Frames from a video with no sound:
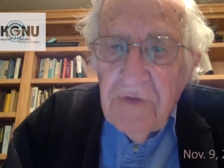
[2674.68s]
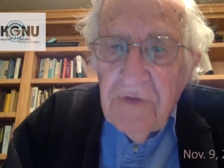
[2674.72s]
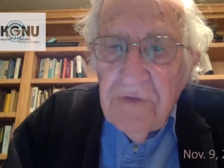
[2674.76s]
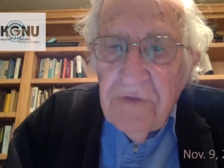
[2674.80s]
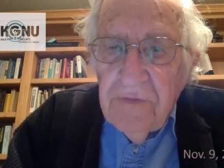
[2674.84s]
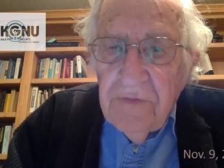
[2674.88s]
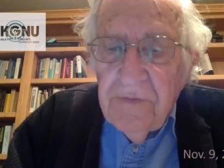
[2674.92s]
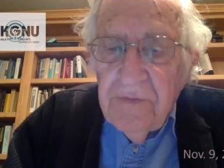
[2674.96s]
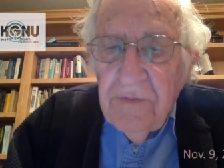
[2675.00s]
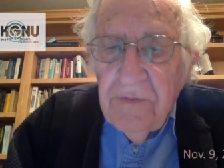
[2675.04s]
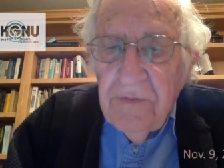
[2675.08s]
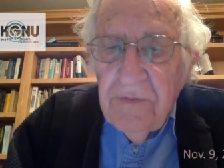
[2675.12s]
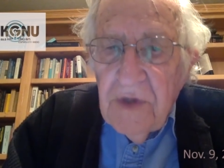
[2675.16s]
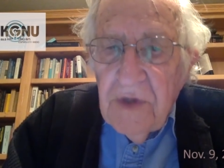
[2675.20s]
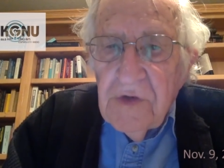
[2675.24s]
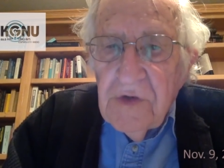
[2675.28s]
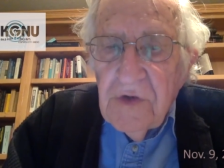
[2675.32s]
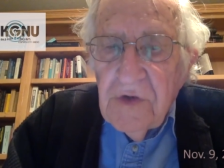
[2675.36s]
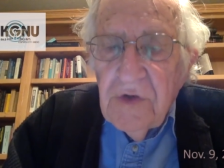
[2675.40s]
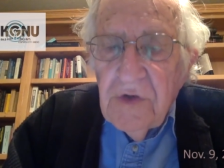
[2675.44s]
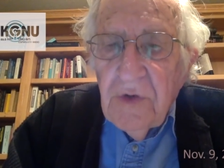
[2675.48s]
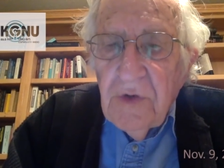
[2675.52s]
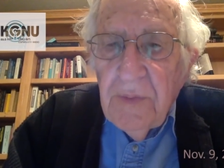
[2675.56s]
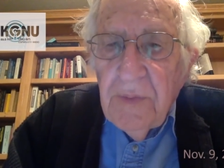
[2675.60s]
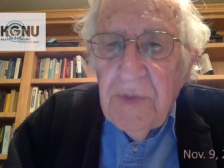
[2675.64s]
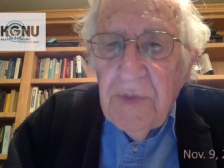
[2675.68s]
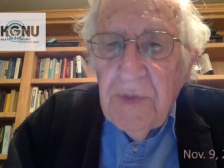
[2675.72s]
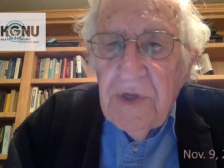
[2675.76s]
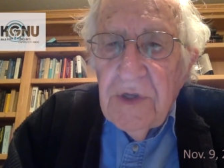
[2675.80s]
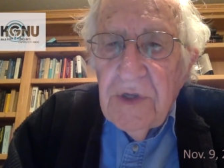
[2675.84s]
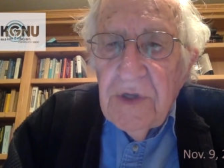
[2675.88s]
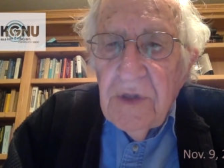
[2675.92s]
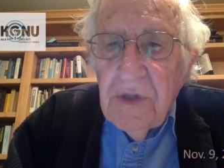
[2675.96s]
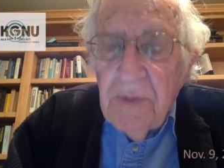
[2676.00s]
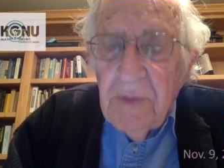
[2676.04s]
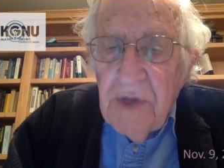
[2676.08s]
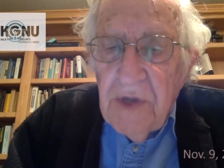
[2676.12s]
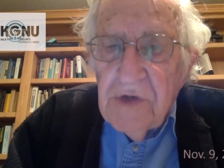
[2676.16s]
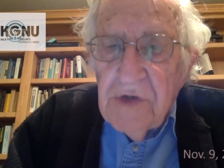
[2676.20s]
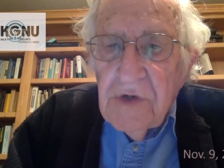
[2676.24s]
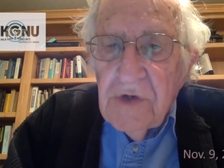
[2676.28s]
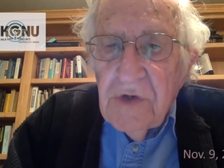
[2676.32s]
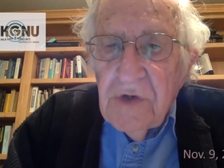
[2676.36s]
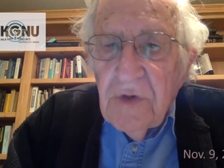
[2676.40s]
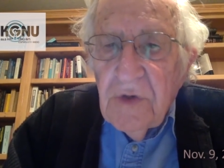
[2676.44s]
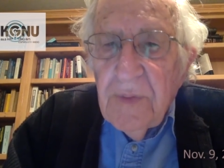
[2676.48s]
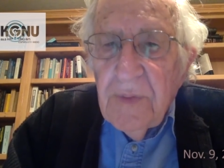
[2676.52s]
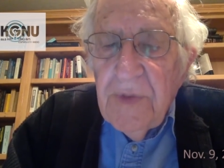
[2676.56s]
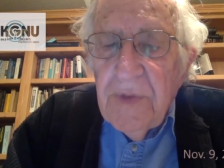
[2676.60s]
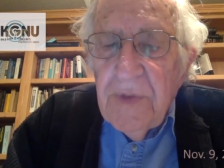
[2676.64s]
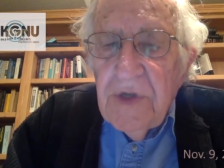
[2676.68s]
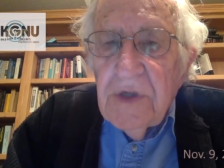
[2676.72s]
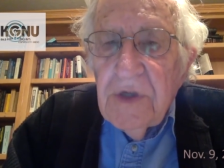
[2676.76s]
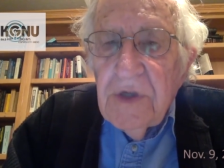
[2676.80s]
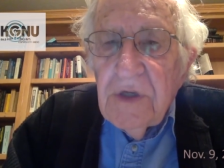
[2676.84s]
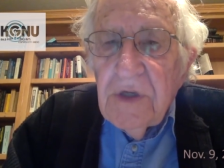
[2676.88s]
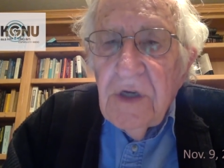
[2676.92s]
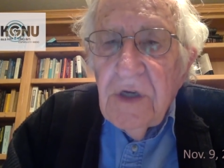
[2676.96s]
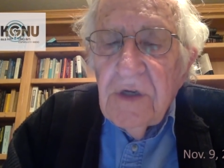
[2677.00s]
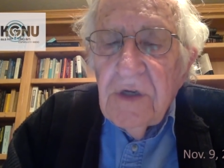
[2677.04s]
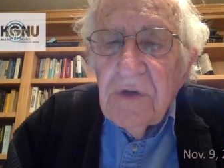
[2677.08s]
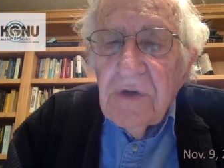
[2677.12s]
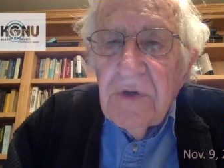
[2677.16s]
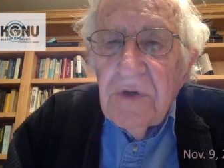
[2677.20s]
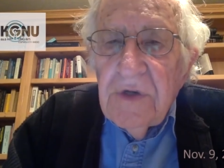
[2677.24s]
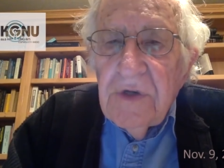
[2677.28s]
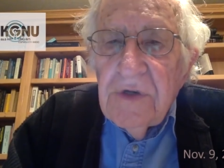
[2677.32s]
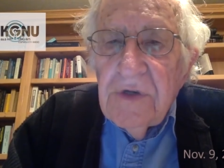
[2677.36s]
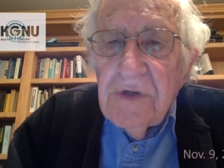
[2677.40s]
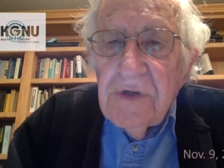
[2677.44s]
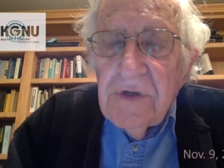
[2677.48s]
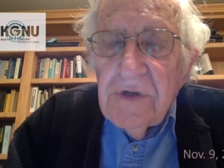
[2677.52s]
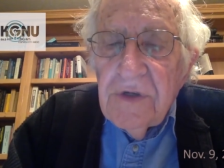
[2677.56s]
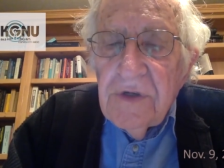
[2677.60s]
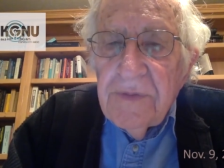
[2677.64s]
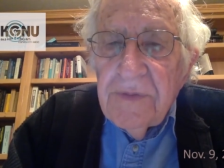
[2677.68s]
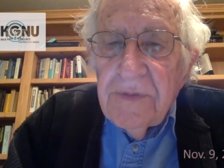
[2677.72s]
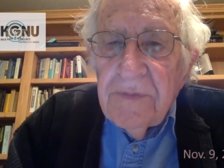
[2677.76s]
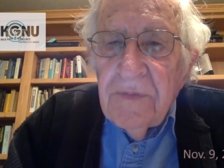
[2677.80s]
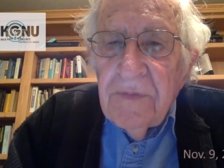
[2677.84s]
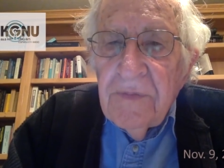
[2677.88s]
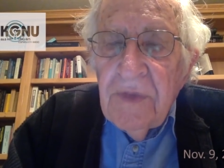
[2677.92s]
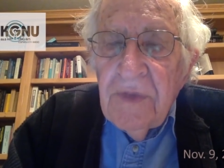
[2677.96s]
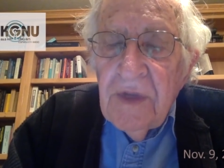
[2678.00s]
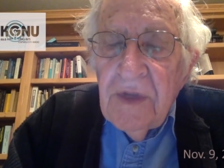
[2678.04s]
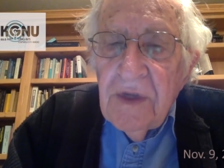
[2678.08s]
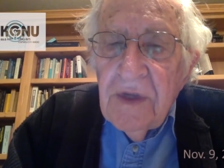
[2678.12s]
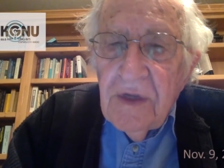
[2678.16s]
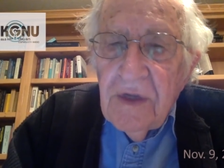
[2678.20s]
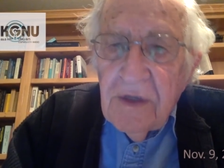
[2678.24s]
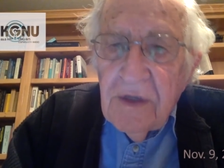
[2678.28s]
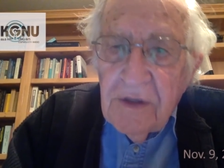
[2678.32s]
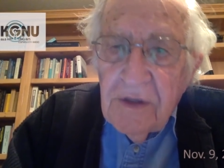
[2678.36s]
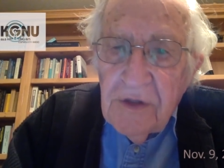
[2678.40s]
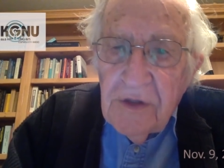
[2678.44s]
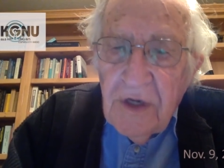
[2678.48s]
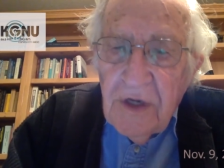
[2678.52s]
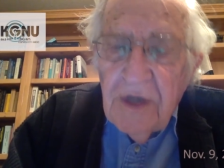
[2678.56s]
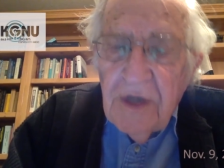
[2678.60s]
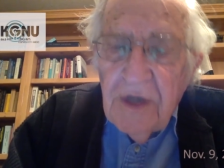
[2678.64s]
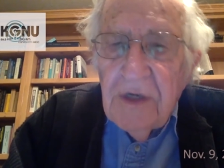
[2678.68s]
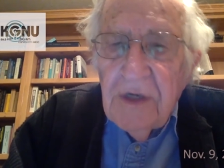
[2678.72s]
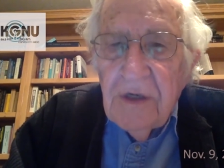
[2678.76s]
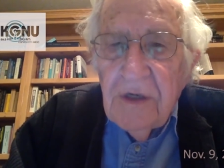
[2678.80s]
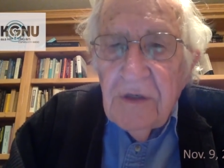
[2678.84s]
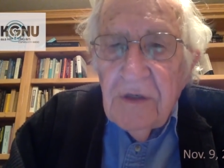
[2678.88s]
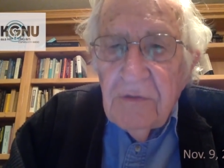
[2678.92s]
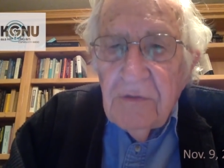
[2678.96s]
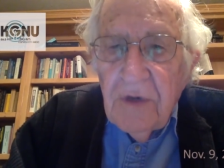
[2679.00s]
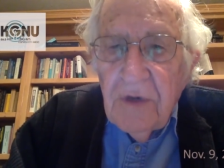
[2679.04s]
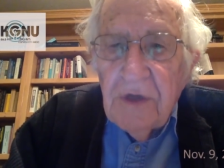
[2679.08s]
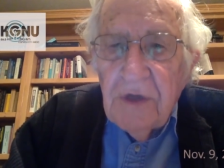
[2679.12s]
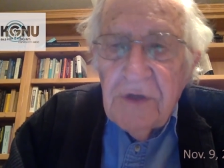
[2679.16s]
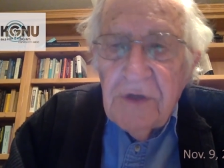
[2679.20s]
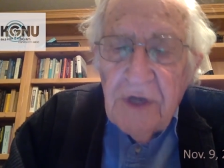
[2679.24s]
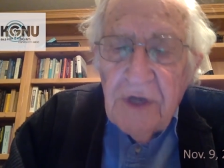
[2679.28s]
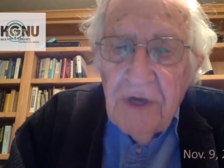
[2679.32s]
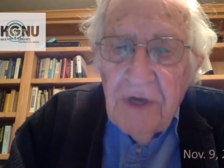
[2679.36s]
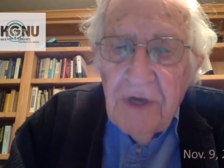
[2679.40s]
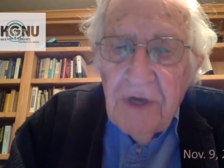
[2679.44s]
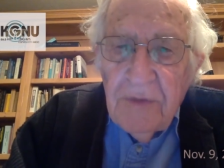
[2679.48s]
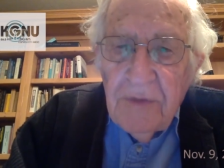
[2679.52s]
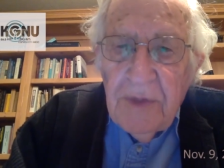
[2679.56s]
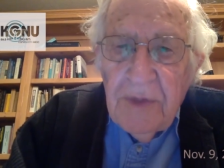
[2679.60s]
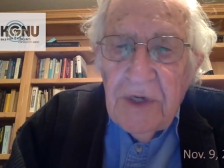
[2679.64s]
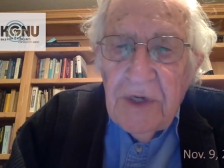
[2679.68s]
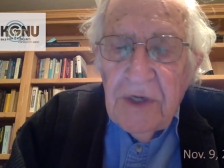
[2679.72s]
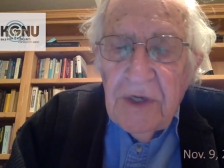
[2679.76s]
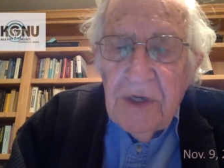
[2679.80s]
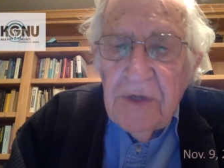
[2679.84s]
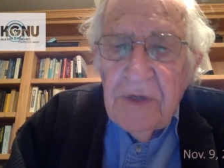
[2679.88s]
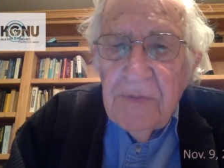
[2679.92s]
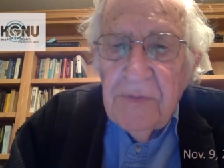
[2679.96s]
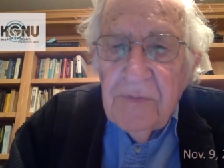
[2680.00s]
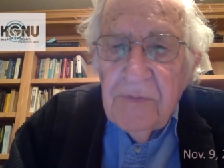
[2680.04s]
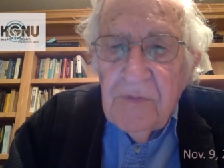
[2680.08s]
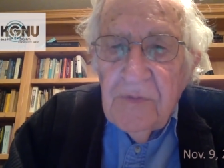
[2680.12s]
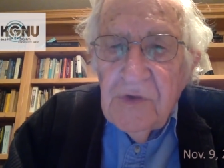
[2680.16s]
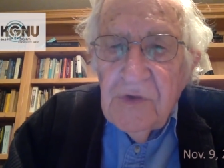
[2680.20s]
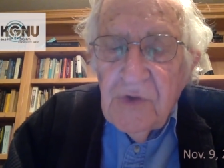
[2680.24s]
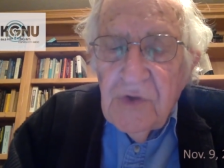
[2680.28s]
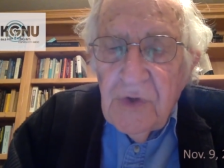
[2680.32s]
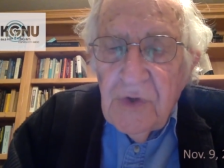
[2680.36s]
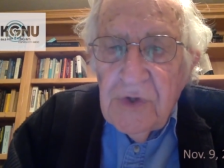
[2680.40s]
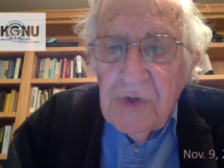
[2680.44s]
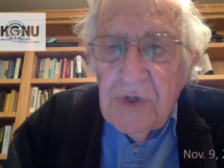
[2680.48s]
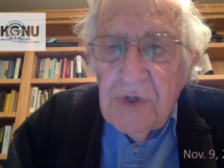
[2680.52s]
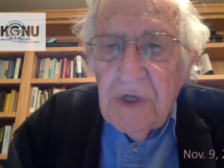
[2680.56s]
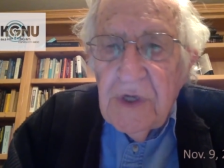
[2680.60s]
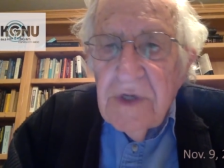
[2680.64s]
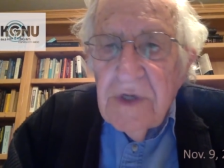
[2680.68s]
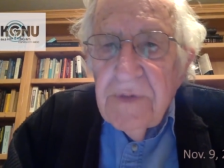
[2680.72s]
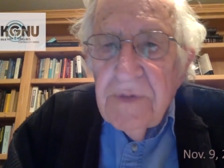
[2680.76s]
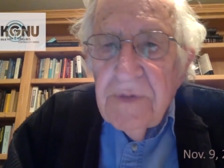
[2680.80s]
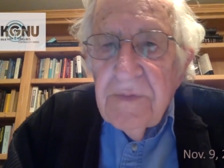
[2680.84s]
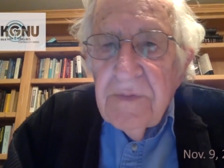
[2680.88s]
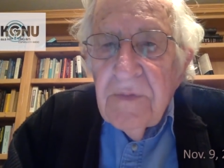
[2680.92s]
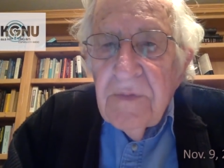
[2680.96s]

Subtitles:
major European countries, China, Russia, everybody joined in.